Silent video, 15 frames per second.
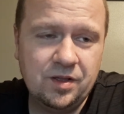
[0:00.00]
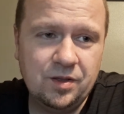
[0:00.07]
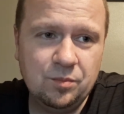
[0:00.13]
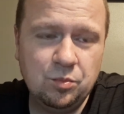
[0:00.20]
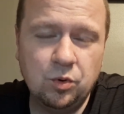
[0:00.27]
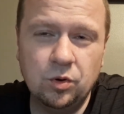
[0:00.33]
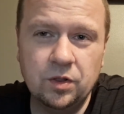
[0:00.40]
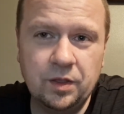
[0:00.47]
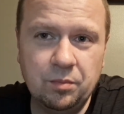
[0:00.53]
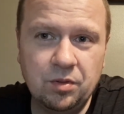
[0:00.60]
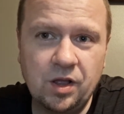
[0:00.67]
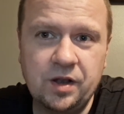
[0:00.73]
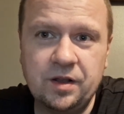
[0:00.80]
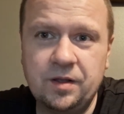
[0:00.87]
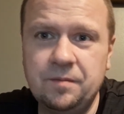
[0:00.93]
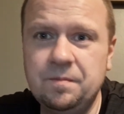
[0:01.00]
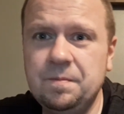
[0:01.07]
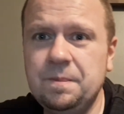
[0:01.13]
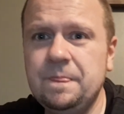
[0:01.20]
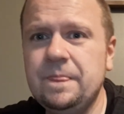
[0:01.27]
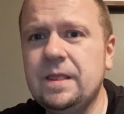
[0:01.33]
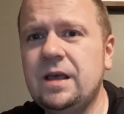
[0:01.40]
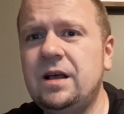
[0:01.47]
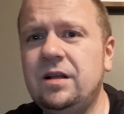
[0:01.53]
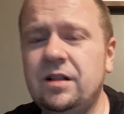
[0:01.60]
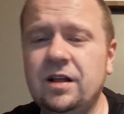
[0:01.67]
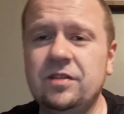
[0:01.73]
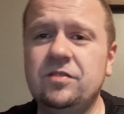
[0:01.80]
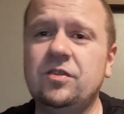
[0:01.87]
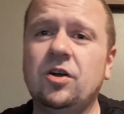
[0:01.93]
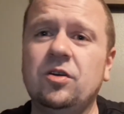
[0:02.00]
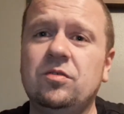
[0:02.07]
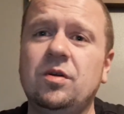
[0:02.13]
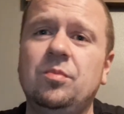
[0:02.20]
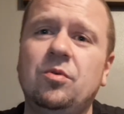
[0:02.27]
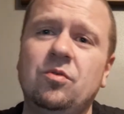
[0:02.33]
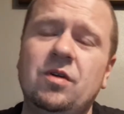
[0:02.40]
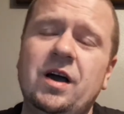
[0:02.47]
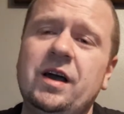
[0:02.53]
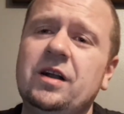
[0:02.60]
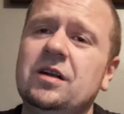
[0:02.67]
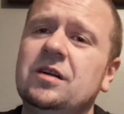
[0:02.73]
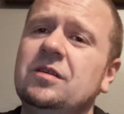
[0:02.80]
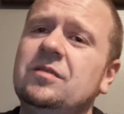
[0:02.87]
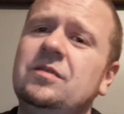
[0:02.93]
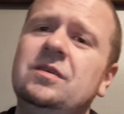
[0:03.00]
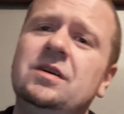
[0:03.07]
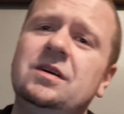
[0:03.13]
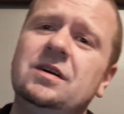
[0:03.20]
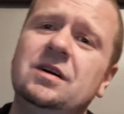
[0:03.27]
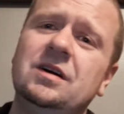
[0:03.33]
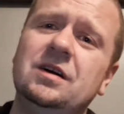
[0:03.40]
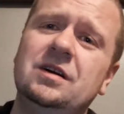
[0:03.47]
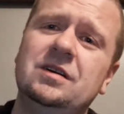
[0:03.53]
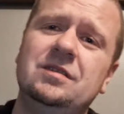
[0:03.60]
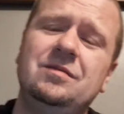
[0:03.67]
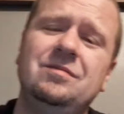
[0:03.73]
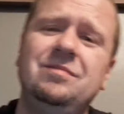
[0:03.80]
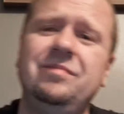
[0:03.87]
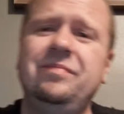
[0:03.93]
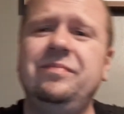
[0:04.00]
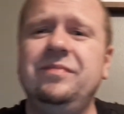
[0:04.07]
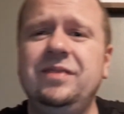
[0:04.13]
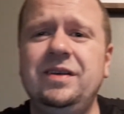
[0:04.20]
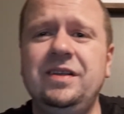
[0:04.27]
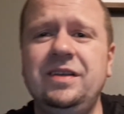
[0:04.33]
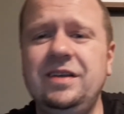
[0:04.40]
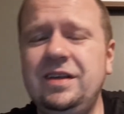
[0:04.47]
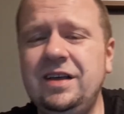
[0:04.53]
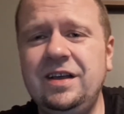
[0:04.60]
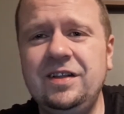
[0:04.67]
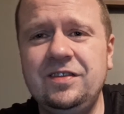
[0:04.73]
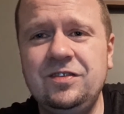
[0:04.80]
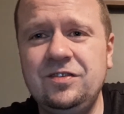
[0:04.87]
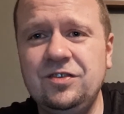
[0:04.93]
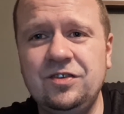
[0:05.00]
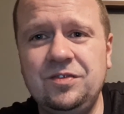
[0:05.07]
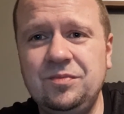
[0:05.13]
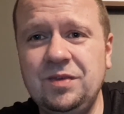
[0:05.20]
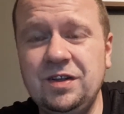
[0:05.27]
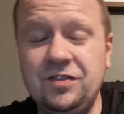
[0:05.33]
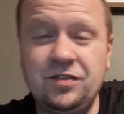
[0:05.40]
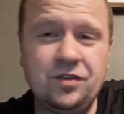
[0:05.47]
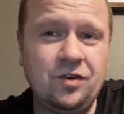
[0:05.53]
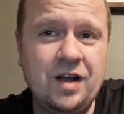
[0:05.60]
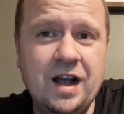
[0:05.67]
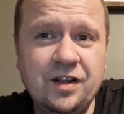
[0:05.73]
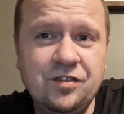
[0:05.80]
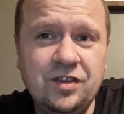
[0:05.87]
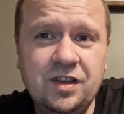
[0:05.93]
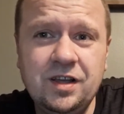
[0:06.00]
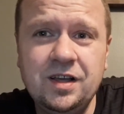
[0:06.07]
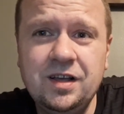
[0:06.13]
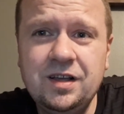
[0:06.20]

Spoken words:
poorly blended. That Dark Rebel Rider. It's scratchy.